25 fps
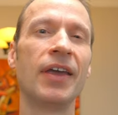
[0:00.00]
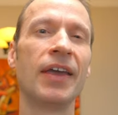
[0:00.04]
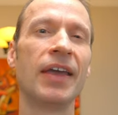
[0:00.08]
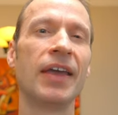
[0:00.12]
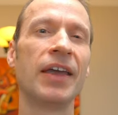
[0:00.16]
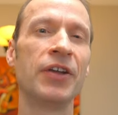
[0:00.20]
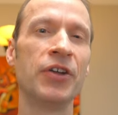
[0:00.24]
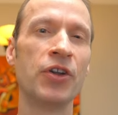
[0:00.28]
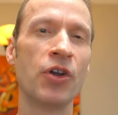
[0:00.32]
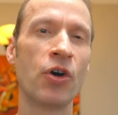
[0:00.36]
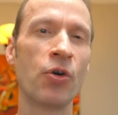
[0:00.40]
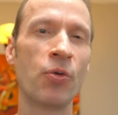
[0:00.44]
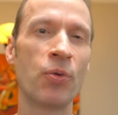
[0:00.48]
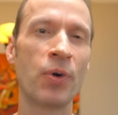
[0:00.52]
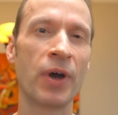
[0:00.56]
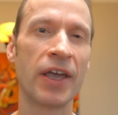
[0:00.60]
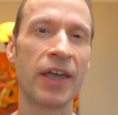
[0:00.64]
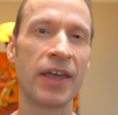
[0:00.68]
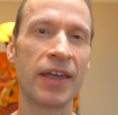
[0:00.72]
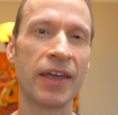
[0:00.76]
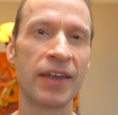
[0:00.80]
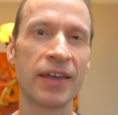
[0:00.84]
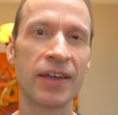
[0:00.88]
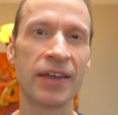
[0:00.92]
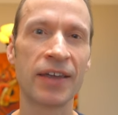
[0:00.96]
In no
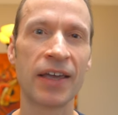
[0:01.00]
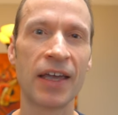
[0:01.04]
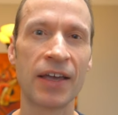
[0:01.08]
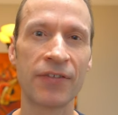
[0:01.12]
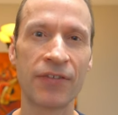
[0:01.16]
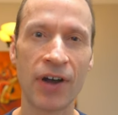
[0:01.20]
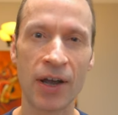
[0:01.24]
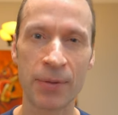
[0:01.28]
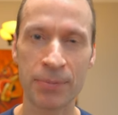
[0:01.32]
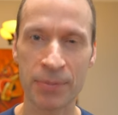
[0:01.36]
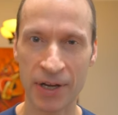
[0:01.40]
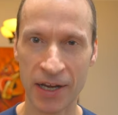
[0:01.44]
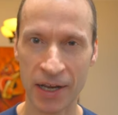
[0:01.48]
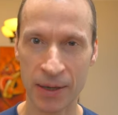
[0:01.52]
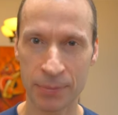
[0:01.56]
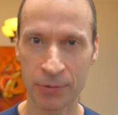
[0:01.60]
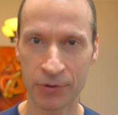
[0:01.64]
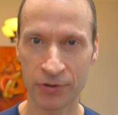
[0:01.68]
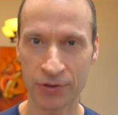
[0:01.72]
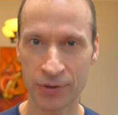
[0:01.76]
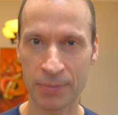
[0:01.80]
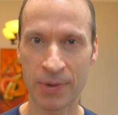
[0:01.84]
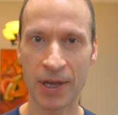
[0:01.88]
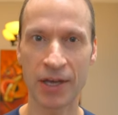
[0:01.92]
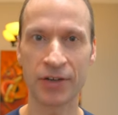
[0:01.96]
way have I been able
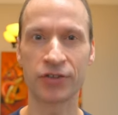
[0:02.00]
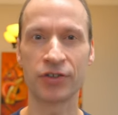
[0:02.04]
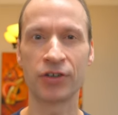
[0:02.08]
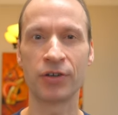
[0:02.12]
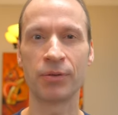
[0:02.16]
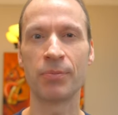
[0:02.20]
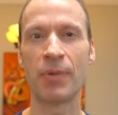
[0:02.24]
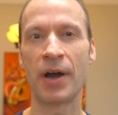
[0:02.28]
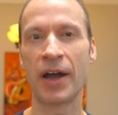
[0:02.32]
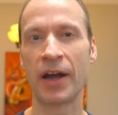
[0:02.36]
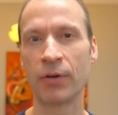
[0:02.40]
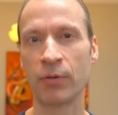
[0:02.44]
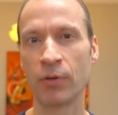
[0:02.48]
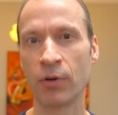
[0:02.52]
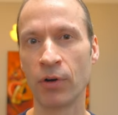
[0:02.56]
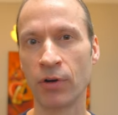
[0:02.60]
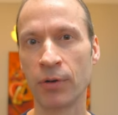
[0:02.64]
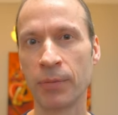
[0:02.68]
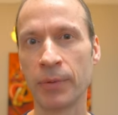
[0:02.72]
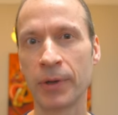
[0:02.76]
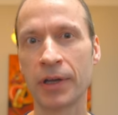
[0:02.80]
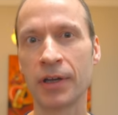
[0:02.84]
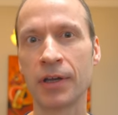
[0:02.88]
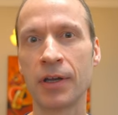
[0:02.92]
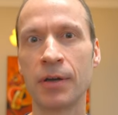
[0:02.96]
to measure my
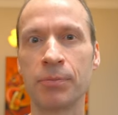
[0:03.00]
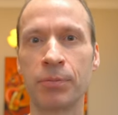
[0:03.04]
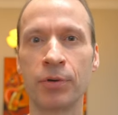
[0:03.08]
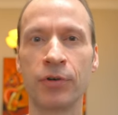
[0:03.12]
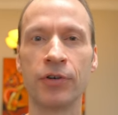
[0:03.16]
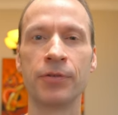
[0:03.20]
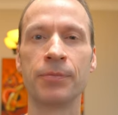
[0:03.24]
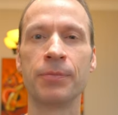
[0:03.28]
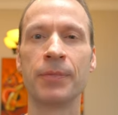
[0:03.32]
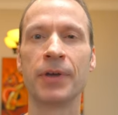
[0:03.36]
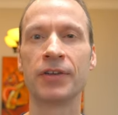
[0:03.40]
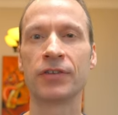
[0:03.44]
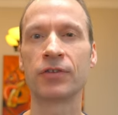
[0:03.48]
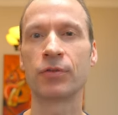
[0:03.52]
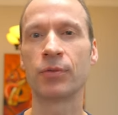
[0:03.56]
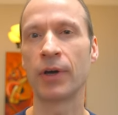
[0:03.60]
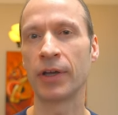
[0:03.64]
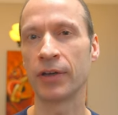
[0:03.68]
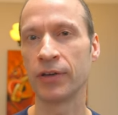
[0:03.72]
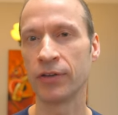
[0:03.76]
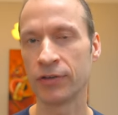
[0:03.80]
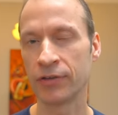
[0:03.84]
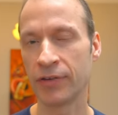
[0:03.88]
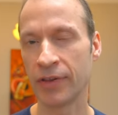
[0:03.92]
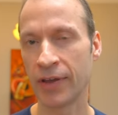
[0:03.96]
aerobic improvements while
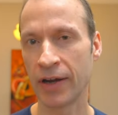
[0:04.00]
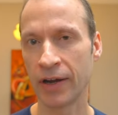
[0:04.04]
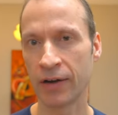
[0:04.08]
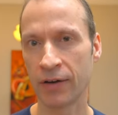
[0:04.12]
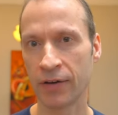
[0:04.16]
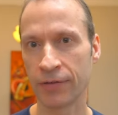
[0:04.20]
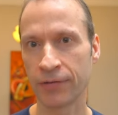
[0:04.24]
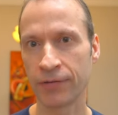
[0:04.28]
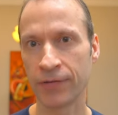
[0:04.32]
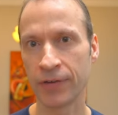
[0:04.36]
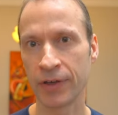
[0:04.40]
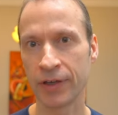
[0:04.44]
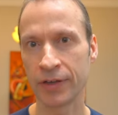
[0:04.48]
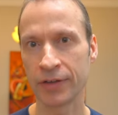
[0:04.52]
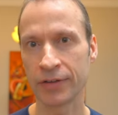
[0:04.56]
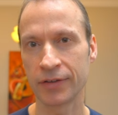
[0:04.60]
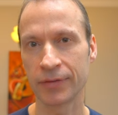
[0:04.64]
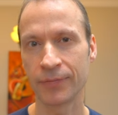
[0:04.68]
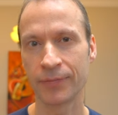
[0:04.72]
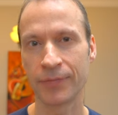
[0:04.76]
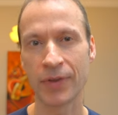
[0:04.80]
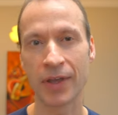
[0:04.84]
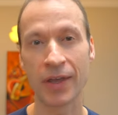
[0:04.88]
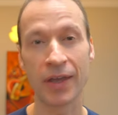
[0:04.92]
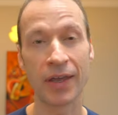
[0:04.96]
using the Airofit
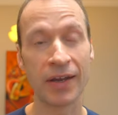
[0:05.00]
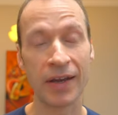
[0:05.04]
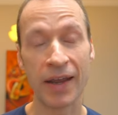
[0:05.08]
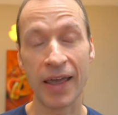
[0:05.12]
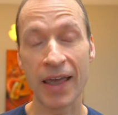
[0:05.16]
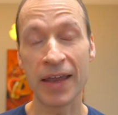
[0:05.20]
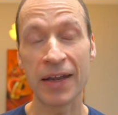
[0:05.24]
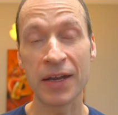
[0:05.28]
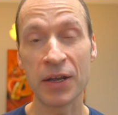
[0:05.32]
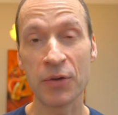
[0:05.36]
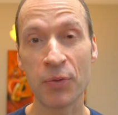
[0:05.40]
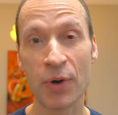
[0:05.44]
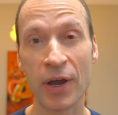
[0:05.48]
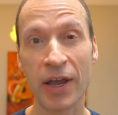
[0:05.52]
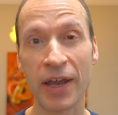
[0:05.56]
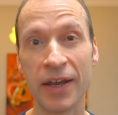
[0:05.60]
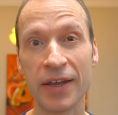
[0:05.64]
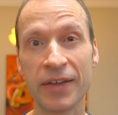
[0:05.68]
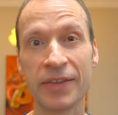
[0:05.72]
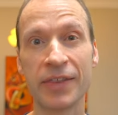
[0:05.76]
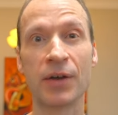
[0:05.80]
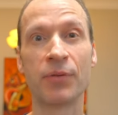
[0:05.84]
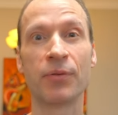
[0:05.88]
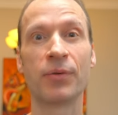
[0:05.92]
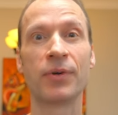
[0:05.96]
in any way
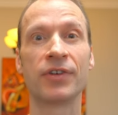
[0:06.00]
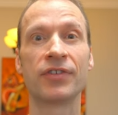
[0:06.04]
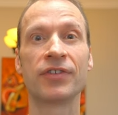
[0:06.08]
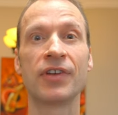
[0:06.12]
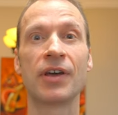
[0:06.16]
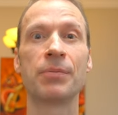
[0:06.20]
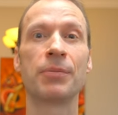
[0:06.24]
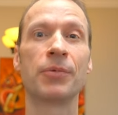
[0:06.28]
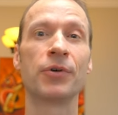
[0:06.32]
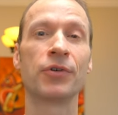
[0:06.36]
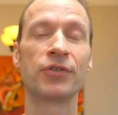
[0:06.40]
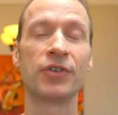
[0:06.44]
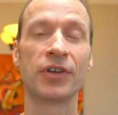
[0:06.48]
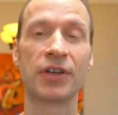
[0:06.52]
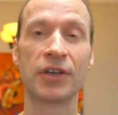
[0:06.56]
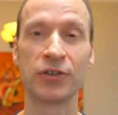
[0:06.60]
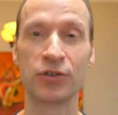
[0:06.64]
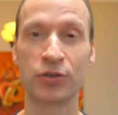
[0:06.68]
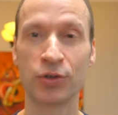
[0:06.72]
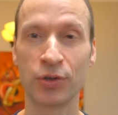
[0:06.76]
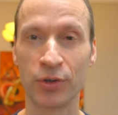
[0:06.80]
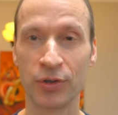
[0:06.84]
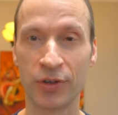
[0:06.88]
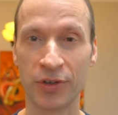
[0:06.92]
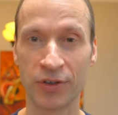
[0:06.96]
that resembles a
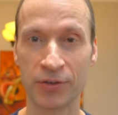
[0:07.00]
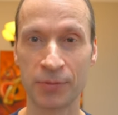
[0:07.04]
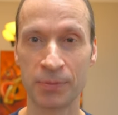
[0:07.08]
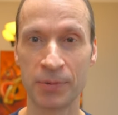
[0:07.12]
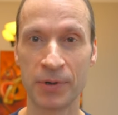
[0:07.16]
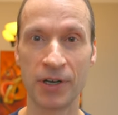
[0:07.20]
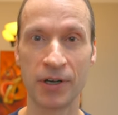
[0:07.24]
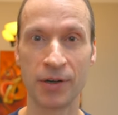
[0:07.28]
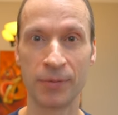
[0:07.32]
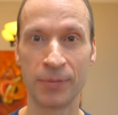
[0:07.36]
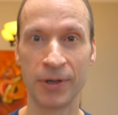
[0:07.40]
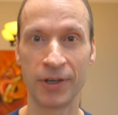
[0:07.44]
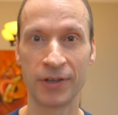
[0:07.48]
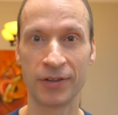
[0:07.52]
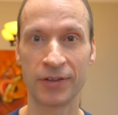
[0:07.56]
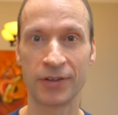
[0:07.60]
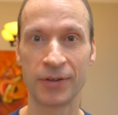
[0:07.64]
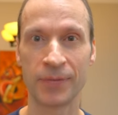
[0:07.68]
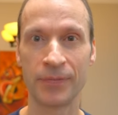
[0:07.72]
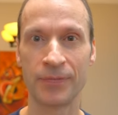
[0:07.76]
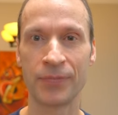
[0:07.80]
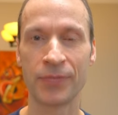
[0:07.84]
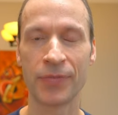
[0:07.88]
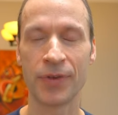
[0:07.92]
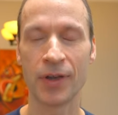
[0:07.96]
controlled experiment.
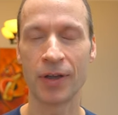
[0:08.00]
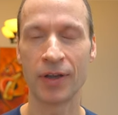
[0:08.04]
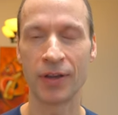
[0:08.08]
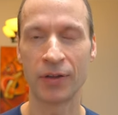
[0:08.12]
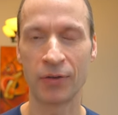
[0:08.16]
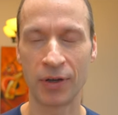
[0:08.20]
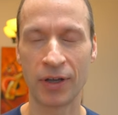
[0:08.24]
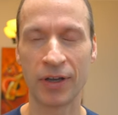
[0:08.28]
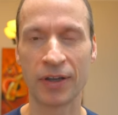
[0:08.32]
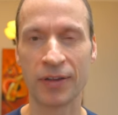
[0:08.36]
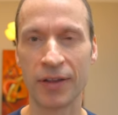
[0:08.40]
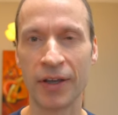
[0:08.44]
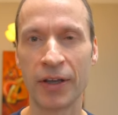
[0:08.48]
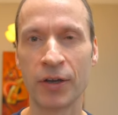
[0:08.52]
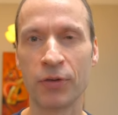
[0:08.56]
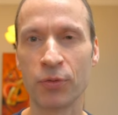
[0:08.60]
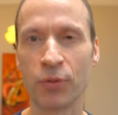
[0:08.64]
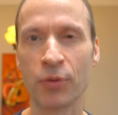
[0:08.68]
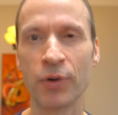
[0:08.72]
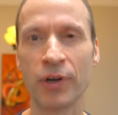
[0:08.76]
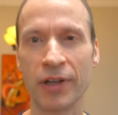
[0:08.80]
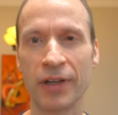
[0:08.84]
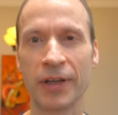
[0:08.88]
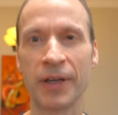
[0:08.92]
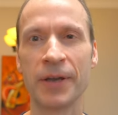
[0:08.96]
Right? Like
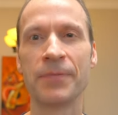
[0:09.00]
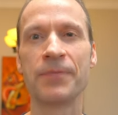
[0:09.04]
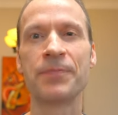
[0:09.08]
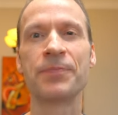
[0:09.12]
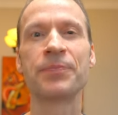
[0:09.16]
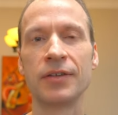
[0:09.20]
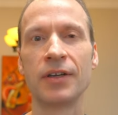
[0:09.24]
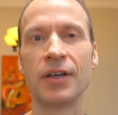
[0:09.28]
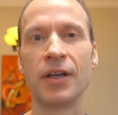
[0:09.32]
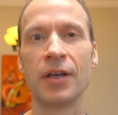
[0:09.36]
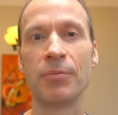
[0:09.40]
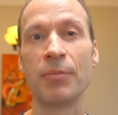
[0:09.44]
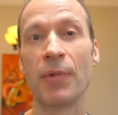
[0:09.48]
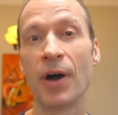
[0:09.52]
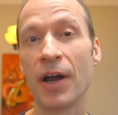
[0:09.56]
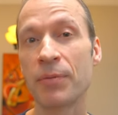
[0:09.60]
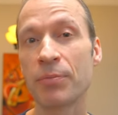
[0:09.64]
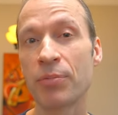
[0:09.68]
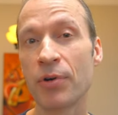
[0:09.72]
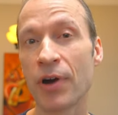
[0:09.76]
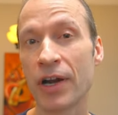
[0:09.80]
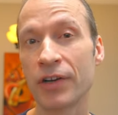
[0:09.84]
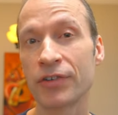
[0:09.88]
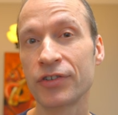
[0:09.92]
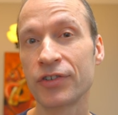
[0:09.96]
really. My
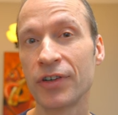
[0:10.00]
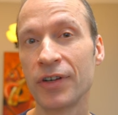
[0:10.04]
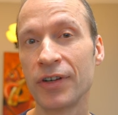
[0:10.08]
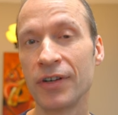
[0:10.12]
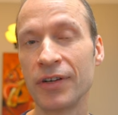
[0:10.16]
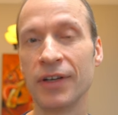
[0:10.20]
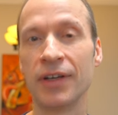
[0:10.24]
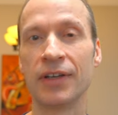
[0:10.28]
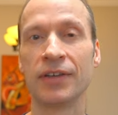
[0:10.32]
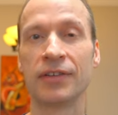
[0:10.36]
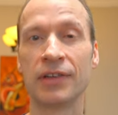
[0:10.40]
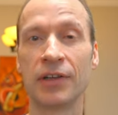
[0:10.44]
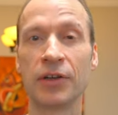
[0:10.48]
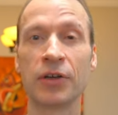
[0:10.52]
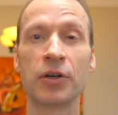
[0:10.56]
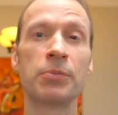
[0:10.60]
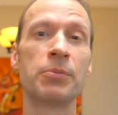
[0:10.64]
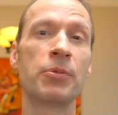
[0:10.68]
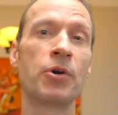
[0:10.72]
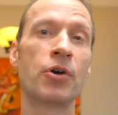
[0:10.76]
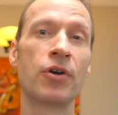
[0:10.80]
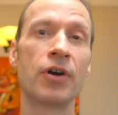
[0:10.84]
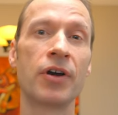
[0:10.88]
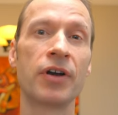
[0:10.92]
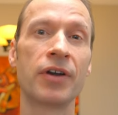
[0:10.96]
impression is little
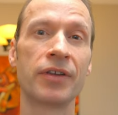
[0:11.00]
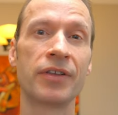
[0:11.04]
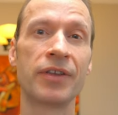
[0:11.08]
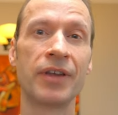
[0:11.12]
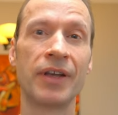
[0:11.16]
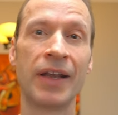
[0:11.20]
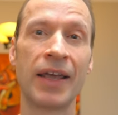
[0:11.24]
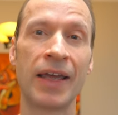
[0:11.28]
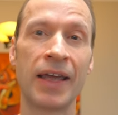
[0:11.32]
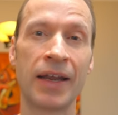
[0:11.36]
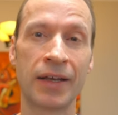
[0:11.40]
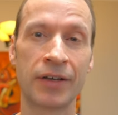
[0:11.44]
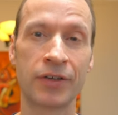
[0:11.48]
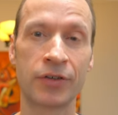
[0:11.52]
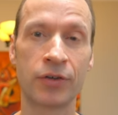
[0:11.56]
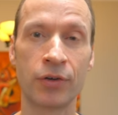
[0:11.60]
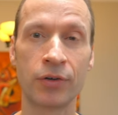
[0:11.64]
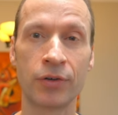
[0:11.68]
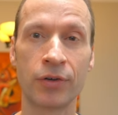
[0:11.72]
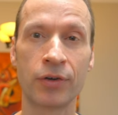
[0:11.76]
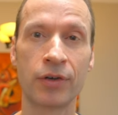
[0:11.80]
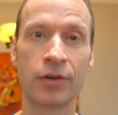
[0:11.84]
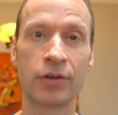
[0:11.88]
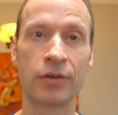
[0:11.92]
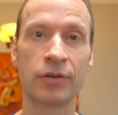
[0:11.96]
more than
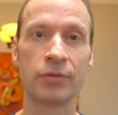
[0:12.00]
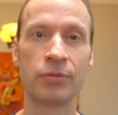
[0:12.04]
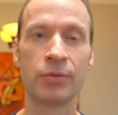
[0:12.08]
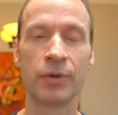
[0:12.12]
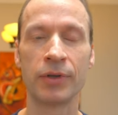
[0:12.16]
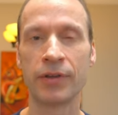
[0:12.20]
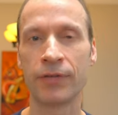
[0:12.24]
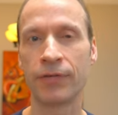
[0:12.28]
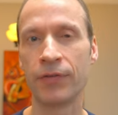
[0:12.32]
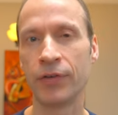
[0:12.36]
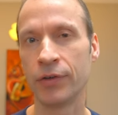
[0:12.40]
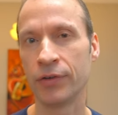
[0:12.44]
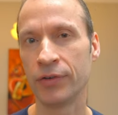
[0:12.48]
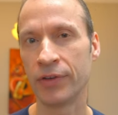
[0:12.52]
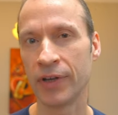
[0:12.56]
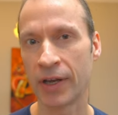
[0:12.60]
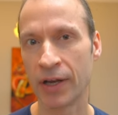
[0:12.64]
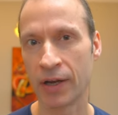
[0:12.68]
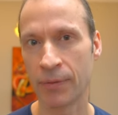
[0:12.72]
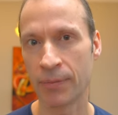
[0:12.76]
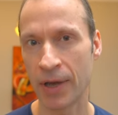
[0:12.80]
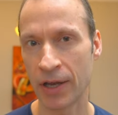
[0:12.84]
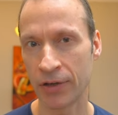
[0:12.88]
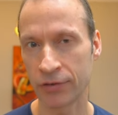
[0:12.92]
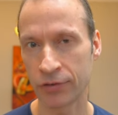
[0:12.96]
anecdotal with a few
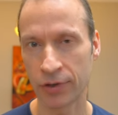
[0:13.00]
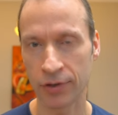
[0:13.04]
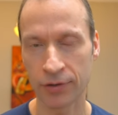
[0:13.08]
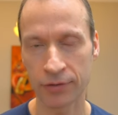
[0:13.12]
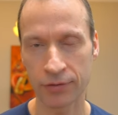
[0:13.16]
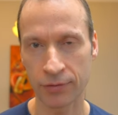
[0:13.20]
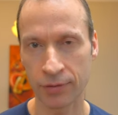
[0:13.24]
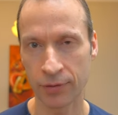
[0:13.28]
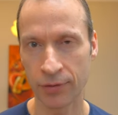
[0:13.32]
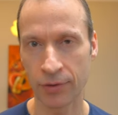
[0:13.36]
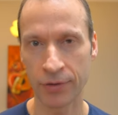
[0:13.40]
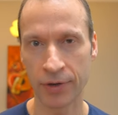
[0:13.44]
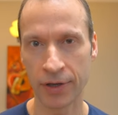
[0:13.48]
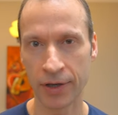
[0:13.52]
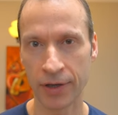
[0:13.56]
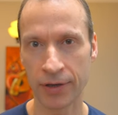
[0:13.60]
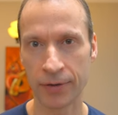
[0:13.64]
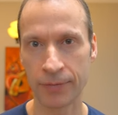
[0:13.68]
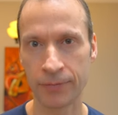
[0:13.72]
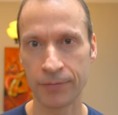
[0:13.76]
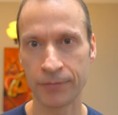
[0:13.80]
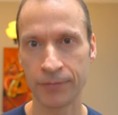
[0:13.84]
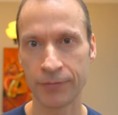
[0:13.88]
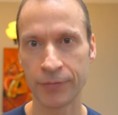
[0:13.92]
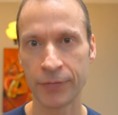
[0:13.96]
data metrics thrown in.